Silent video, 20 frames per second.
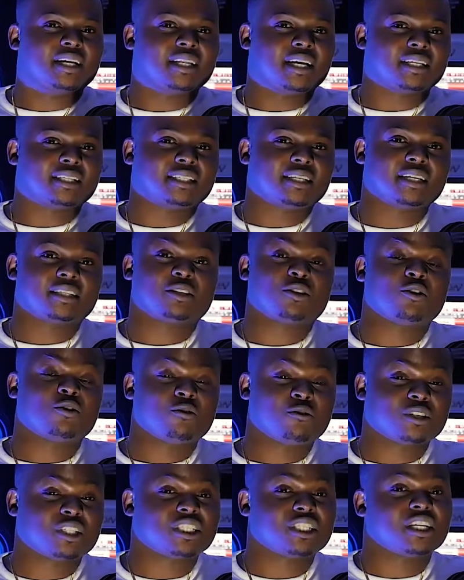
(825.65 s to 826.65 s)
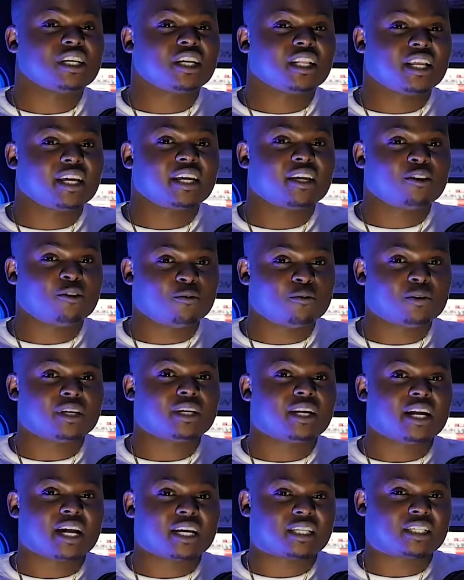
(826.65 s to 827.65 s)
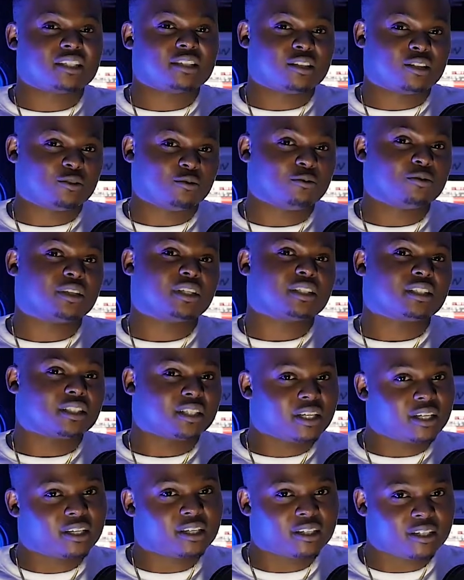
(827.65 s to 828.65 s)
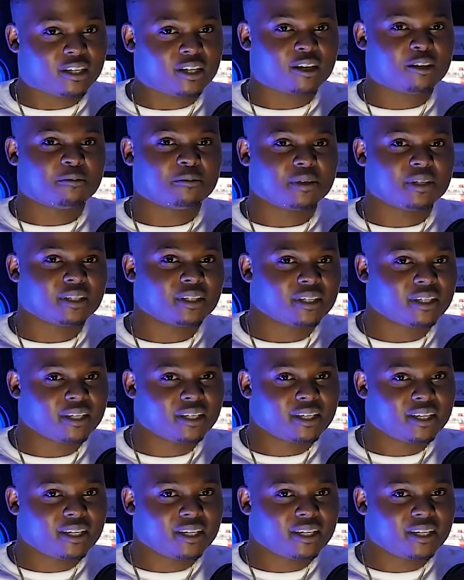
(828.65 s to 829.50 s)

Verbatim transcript: that says, oh shit, like, yo, we could actually do this. Like, you know what I mean?